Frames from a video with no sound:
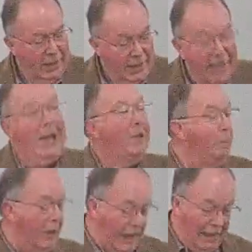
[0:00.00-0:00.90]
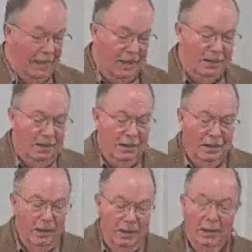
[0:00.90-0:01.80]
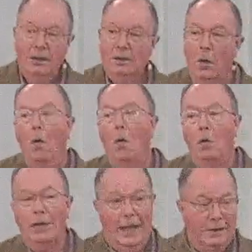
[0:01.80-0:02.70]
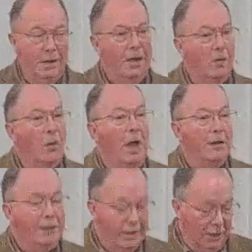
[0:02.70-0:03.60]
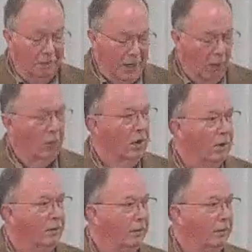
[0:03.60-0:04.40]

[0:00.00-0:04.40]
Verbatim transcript: they planned it to hold on to their wealth and their power.